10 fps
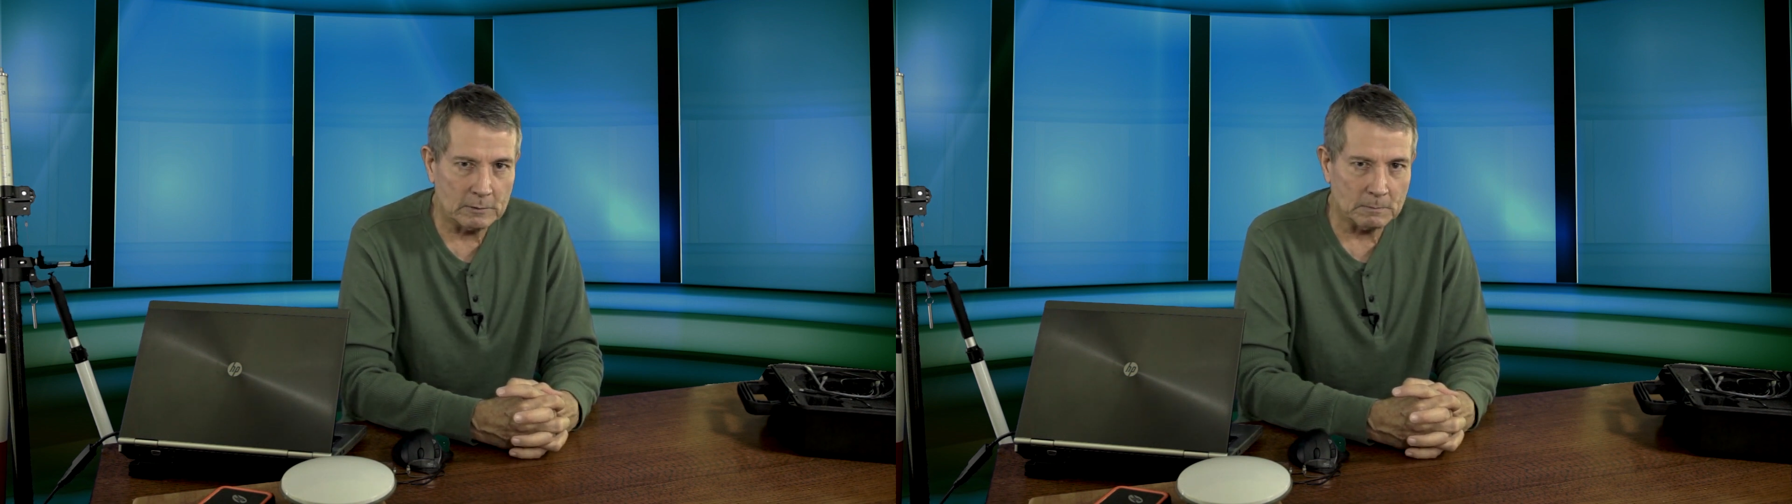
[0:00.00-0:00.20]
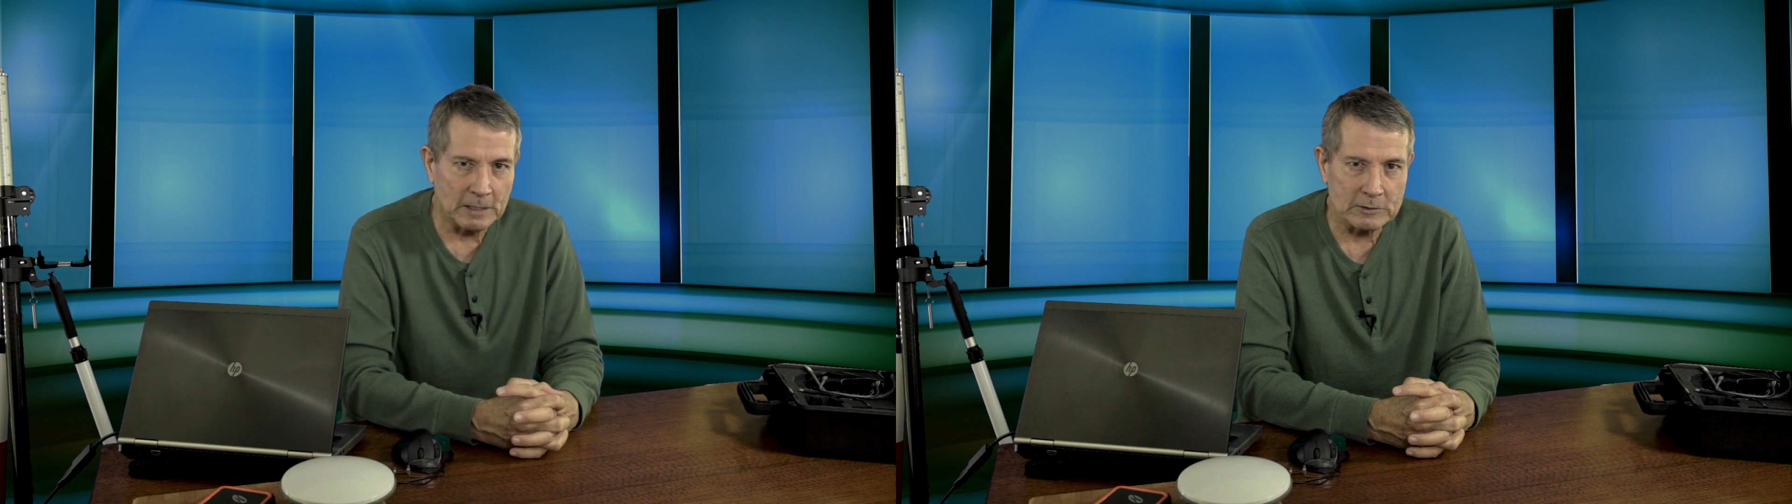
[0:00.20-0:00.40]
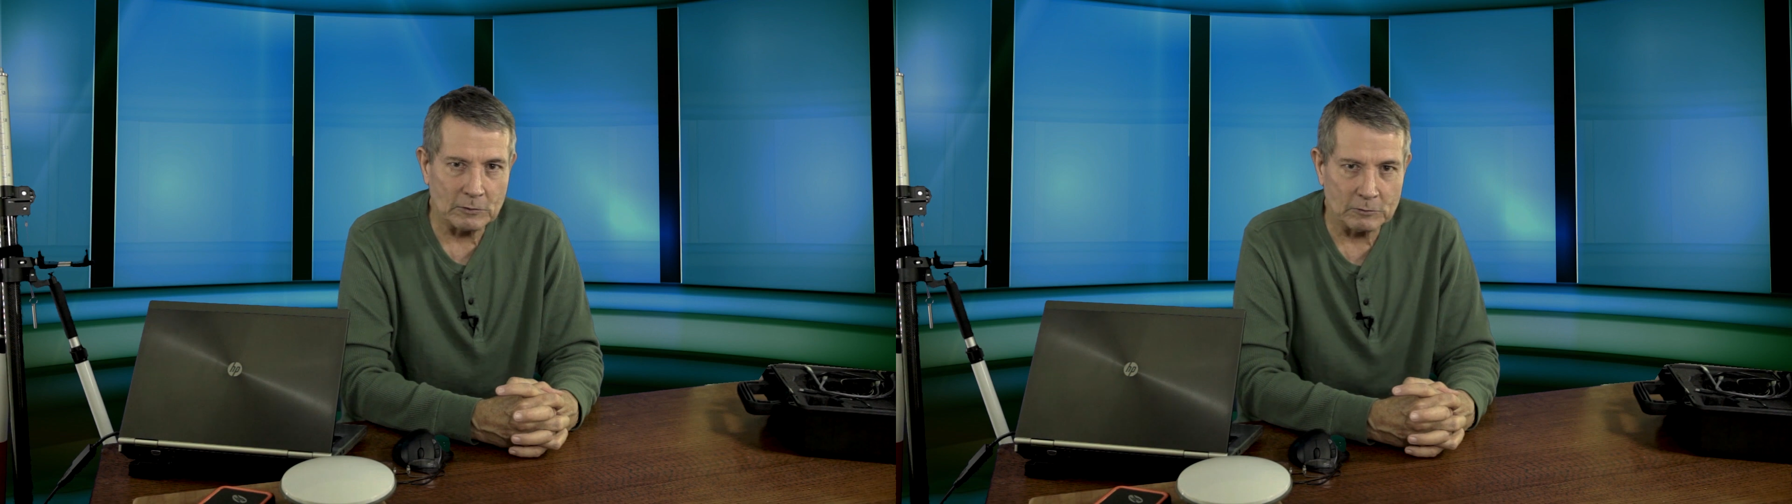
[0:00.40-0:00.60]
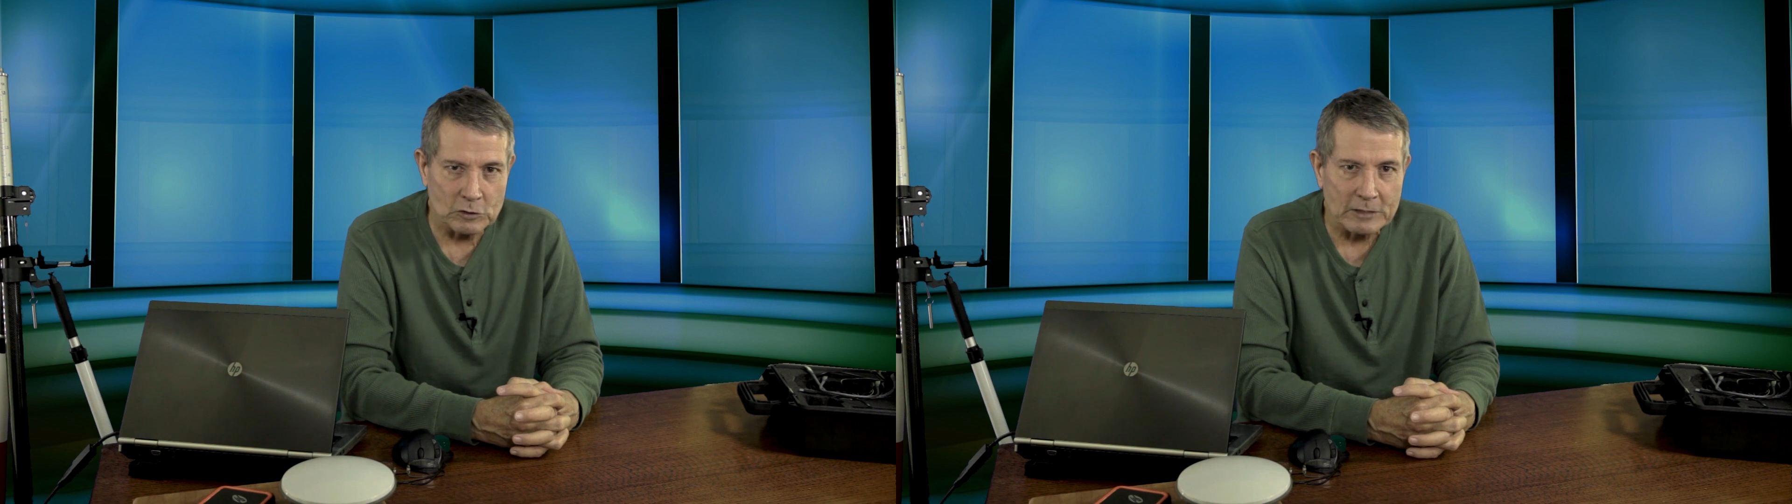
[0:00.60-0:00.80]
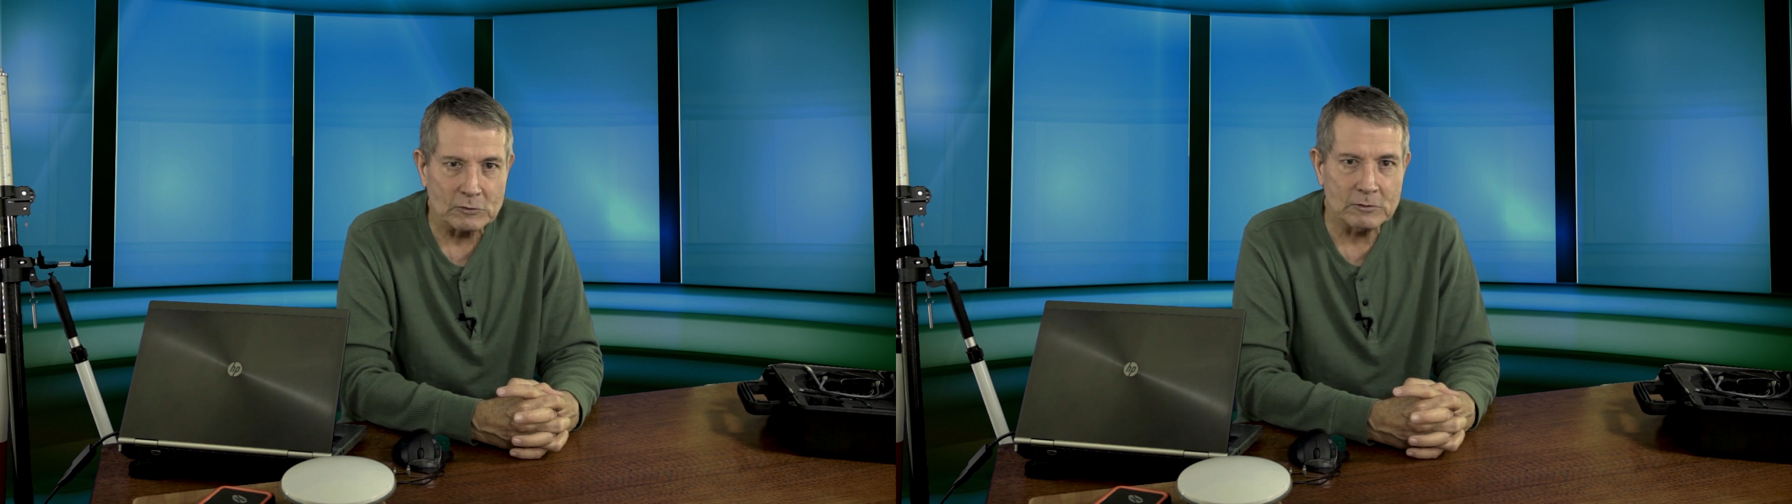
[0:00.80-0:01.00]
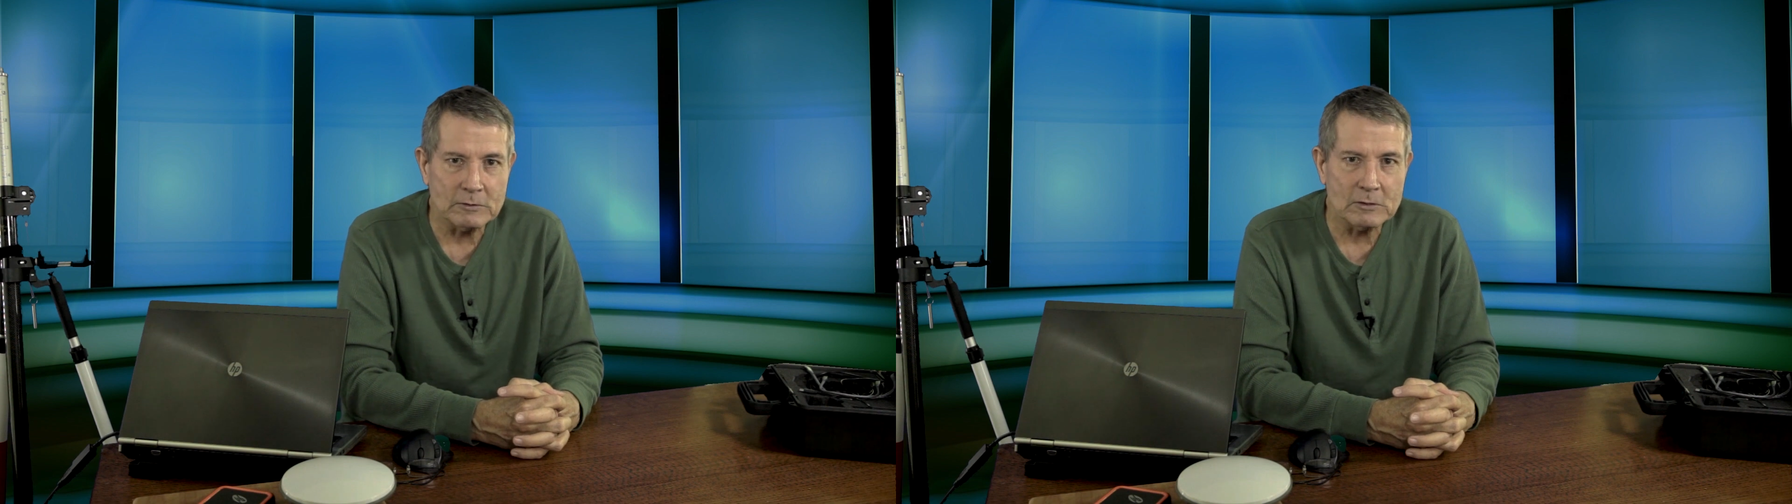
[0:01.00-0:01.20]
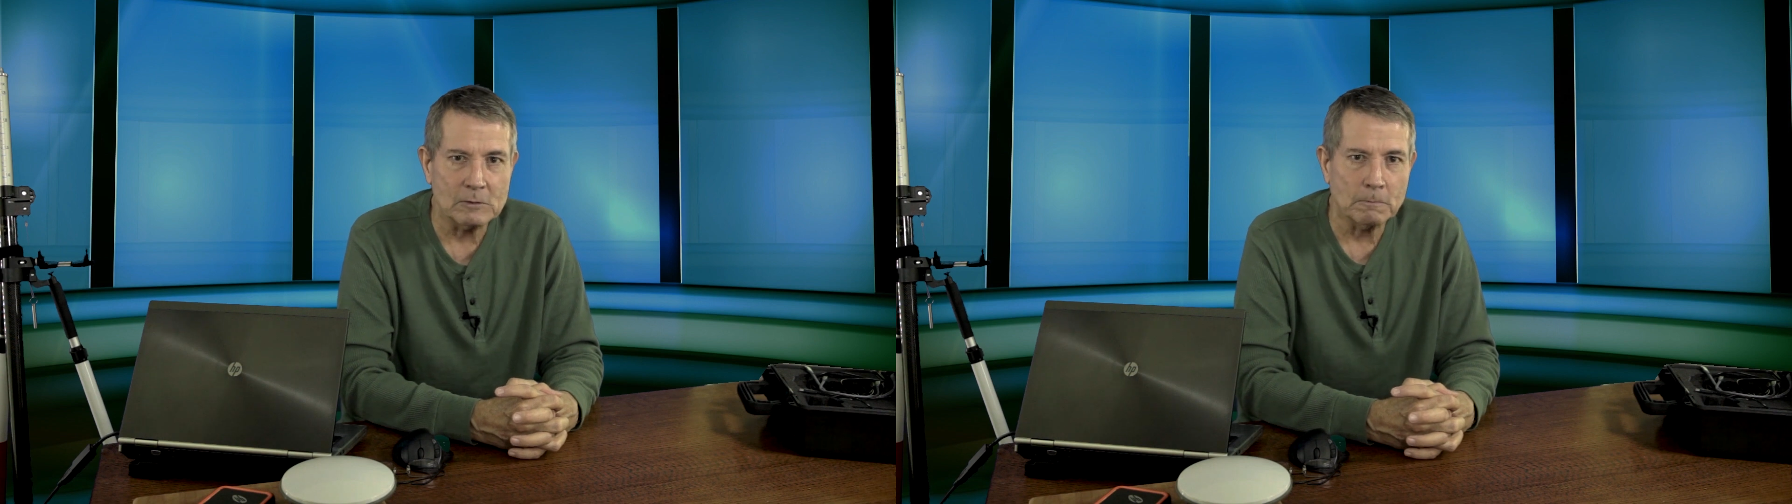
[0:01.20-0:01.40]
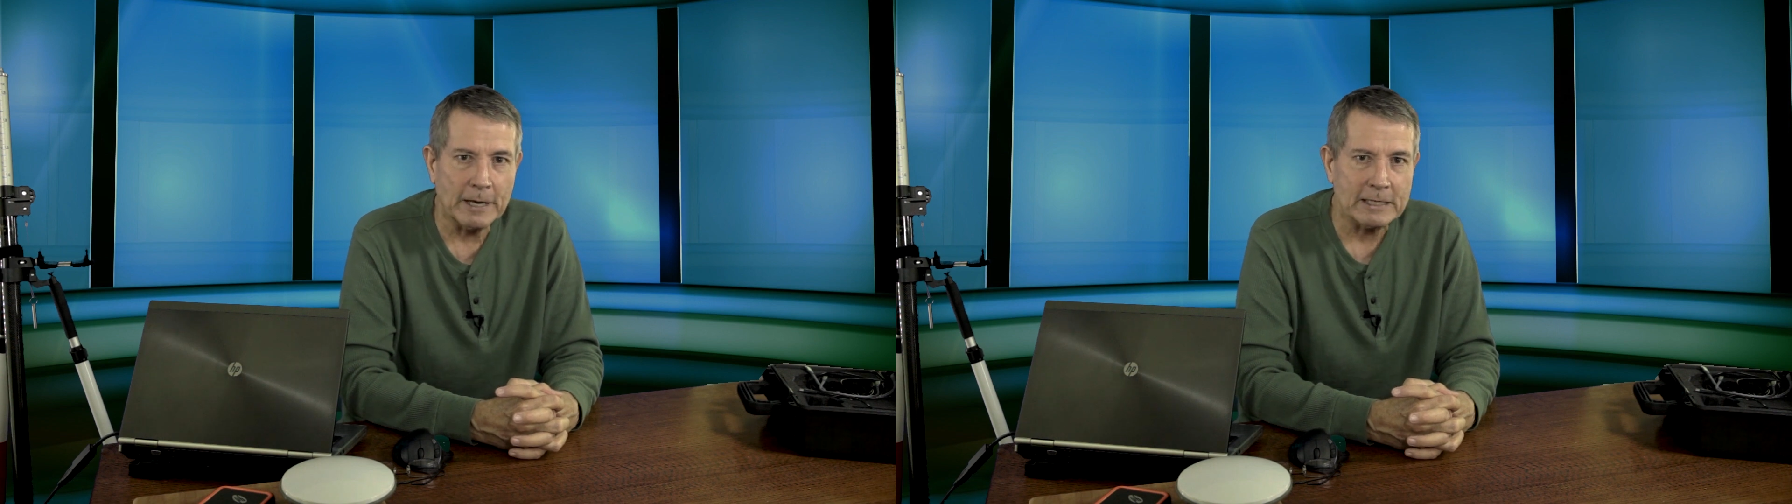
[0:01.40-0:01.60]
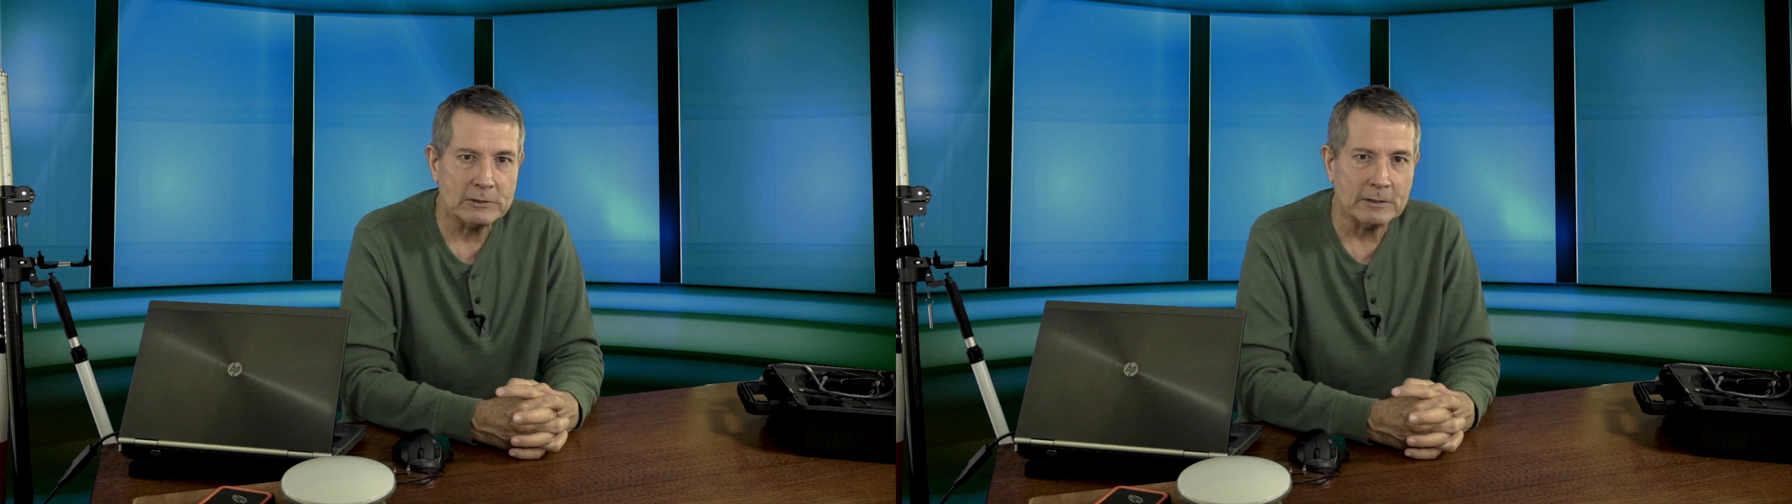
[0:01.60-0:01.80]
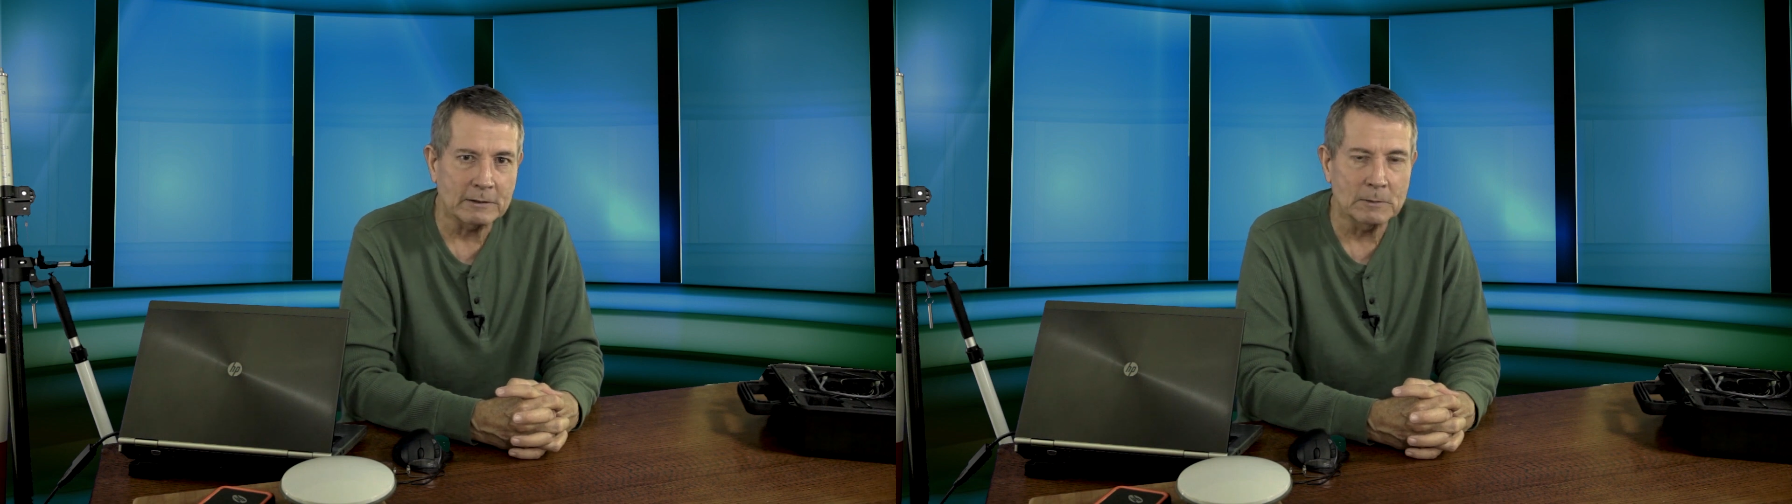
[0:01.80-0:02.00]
to my suggestions and passing